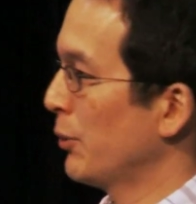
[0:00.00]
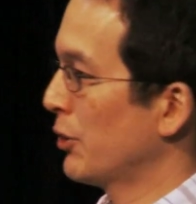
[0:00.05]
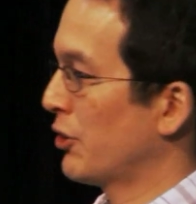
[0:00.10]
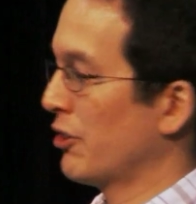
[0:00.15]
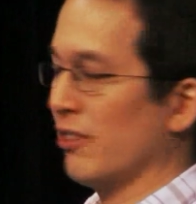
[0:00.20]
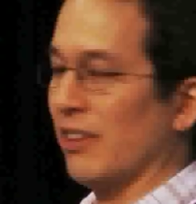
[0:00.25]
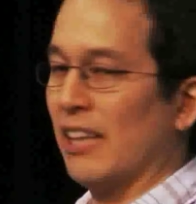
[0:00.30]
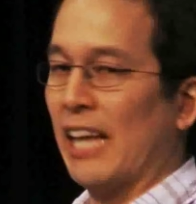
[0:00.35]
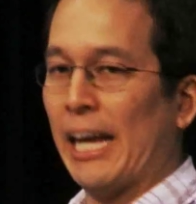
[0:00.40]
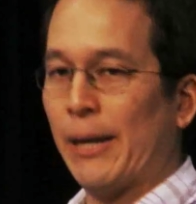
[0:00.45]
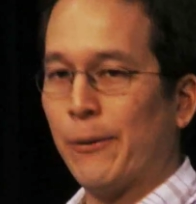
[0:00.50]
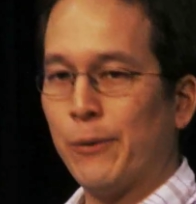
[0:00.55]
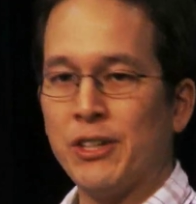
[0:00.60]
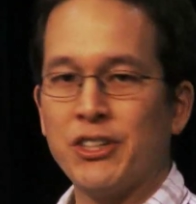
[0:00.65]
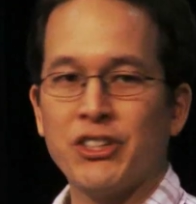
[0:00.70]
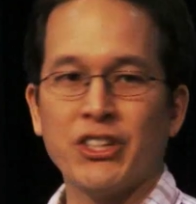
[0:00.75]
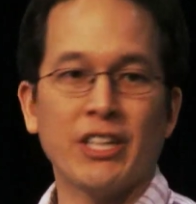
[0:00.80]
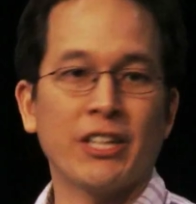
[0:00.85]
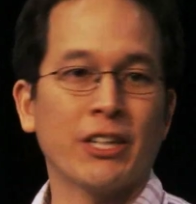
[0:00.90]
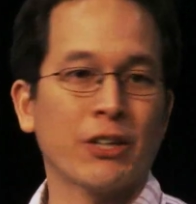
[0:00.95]
which is
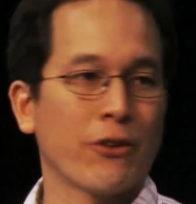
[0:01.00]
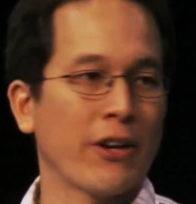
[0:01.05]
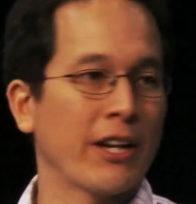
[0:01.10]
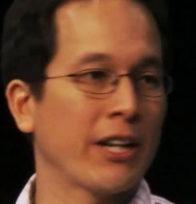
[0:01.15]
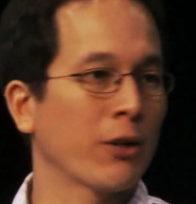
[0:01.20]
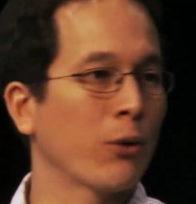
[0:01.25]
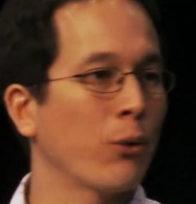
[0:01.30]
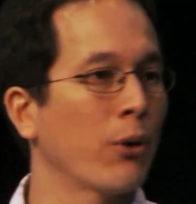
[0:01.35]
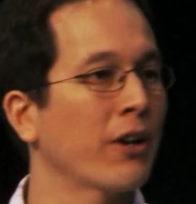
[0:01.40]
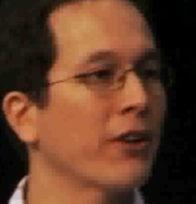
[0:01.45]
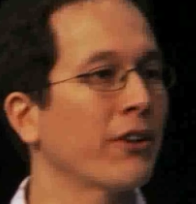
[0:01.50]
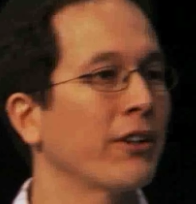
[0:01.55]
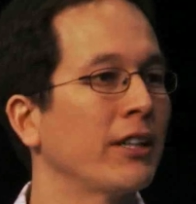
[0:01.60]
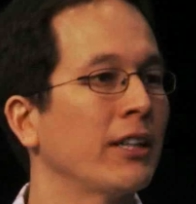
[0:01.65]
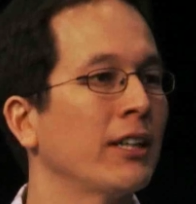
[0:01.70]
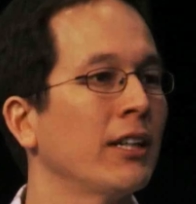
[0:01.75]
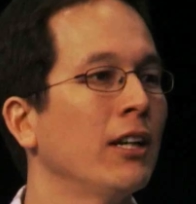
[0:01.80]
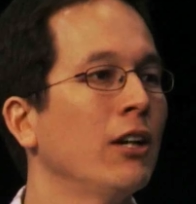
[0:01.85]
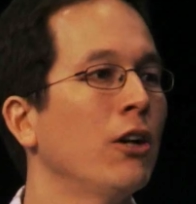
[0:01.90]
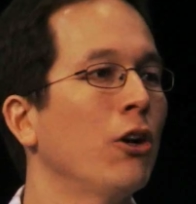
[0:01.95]
language integrated query,